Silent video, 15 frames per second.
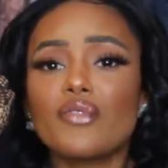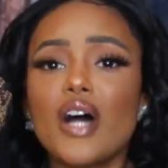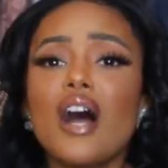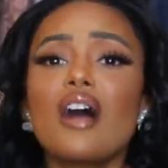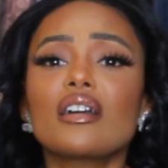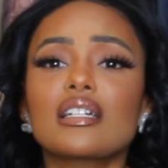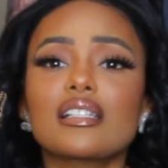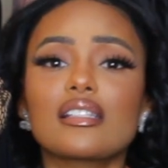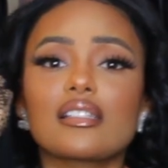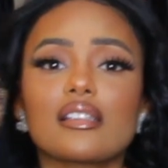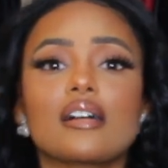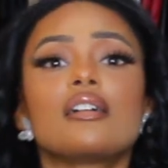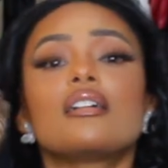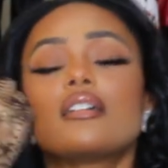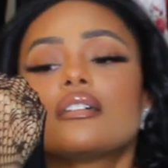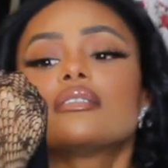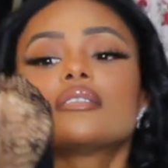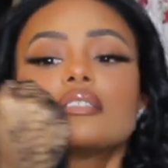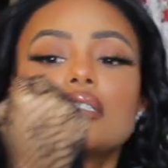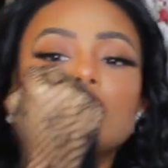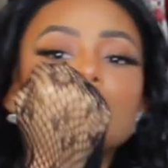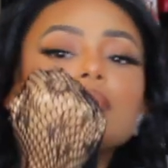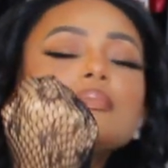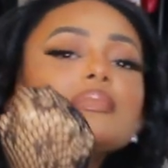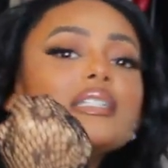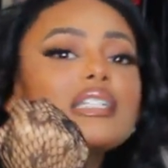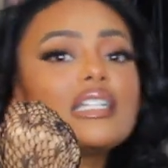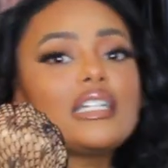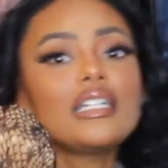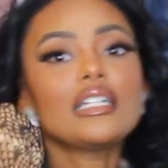Focus on
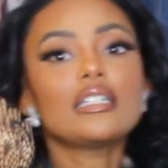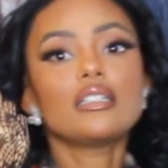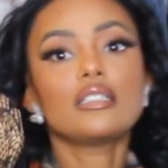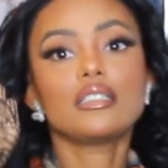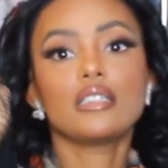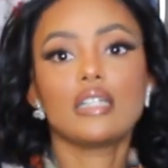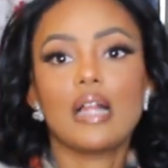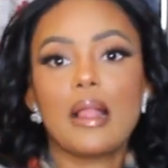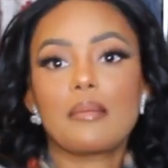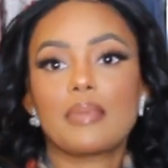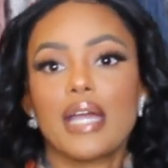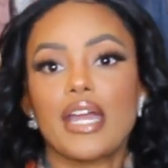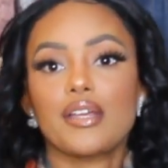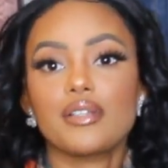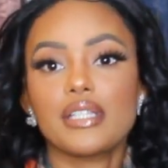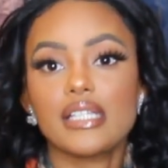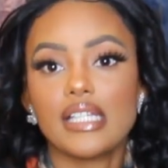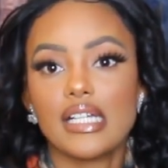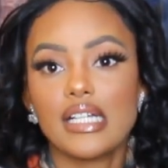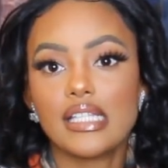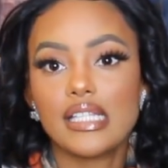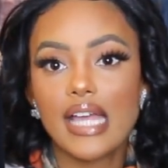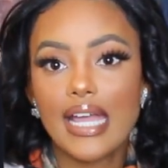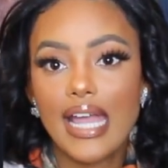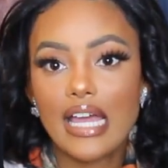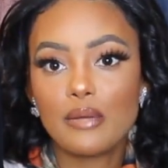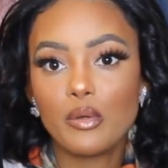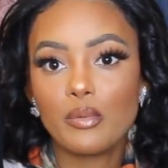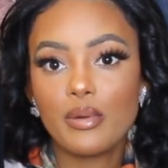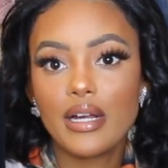me. But can you see it's like
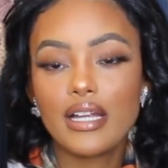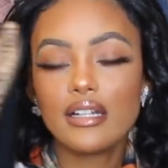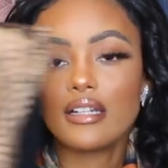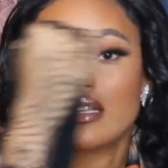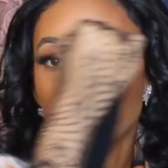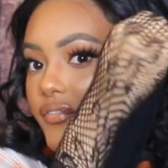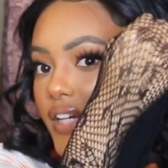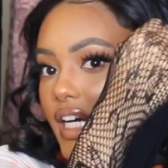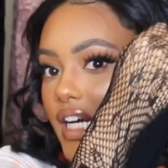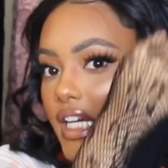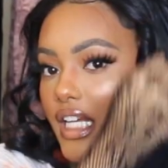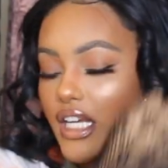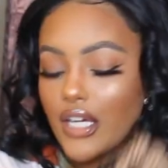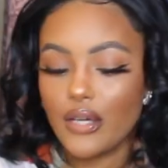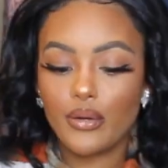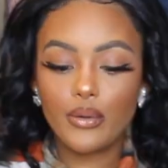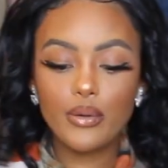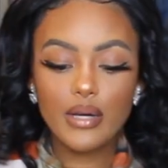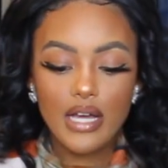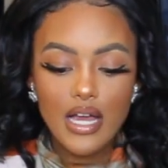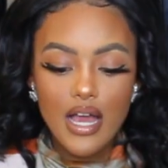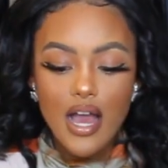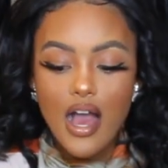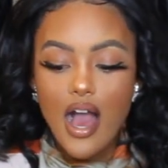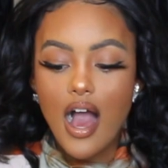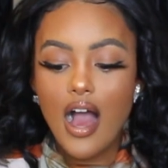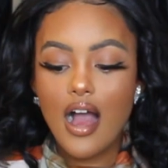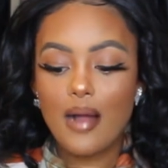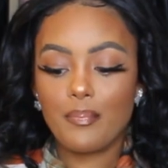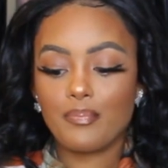animal print? Very cute.
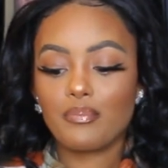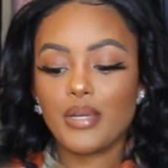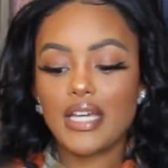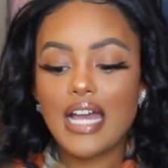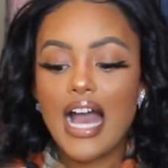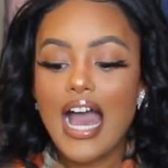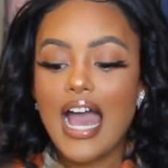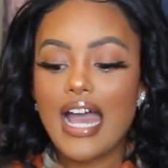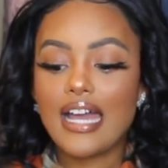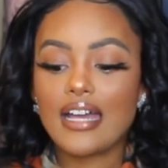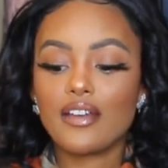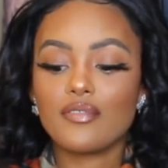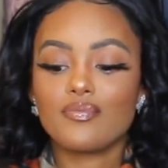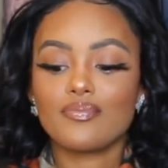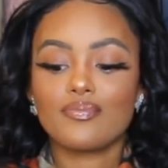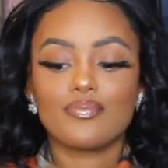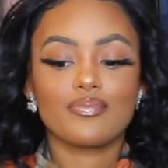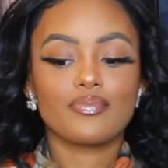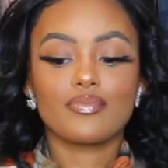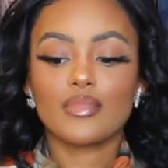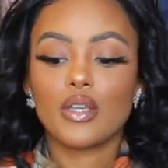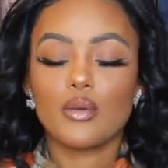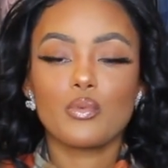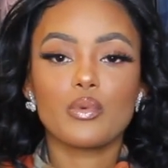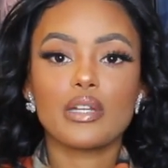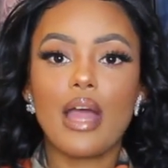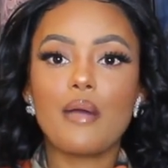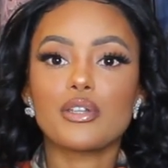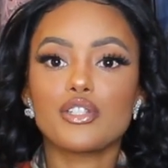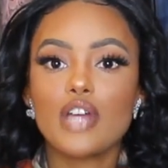Um, but yeah, I
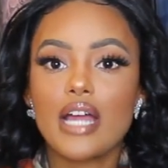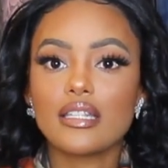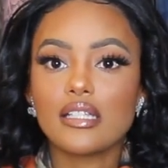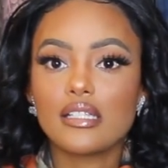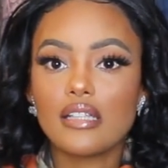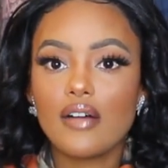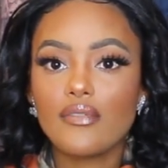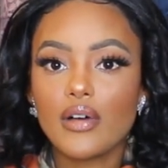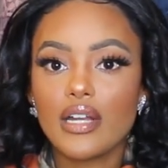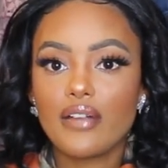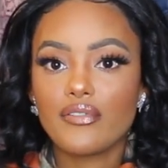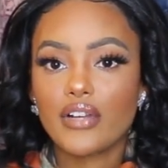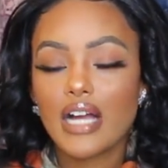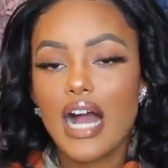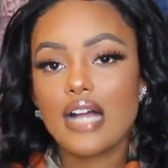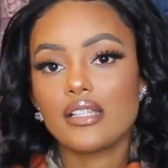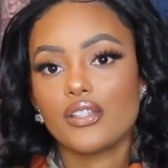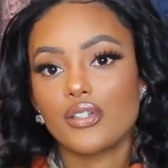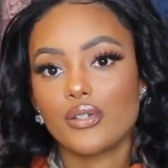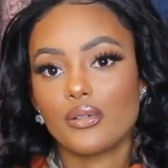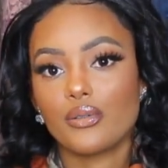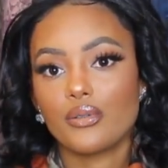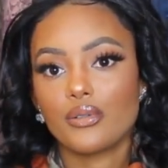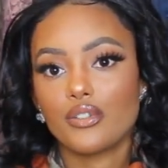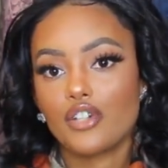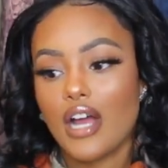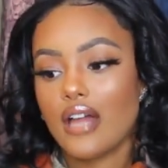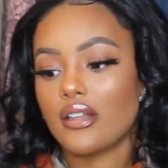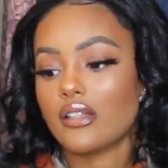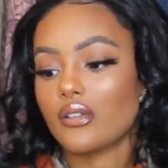when I was trying this stuff on, I forgot to
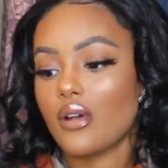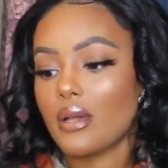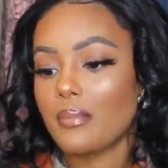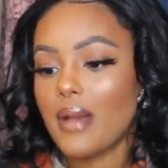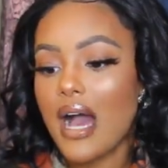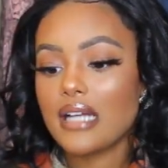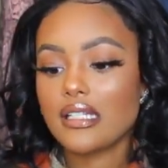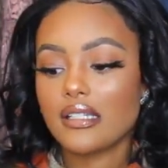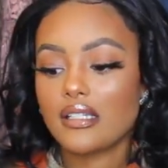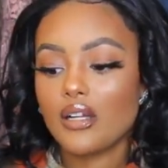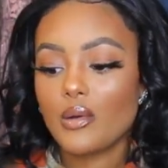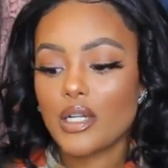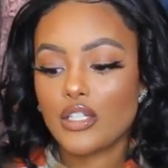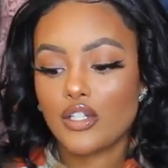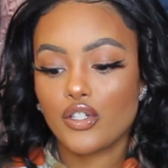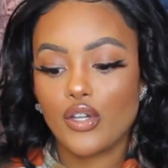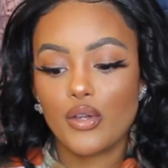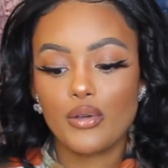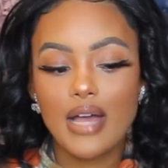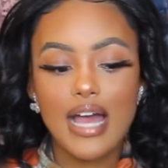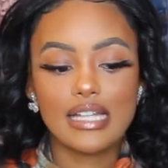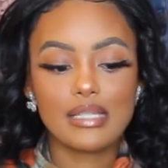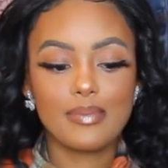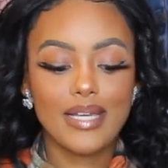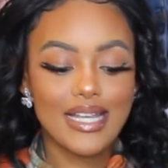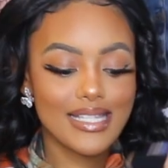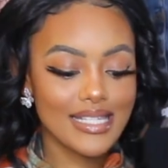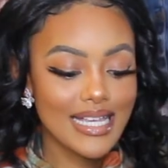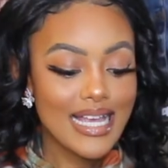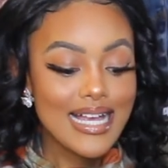try these on, but I just still wanted to show you guys
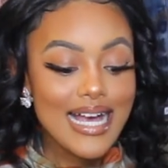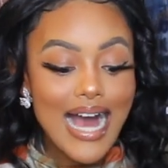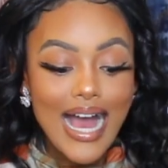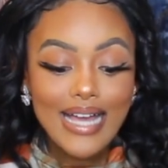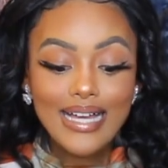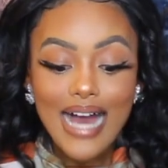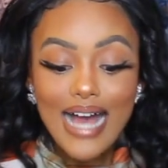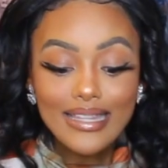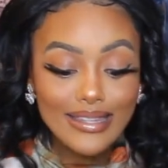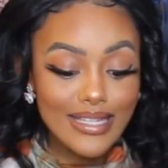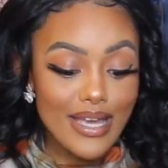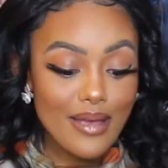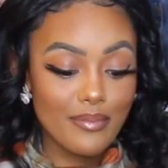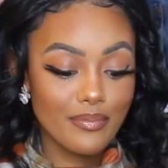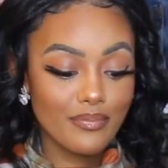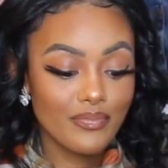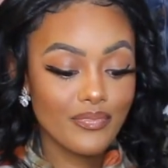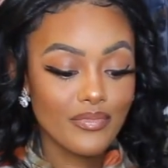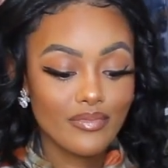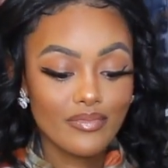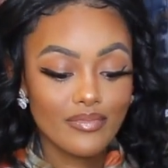because I got them.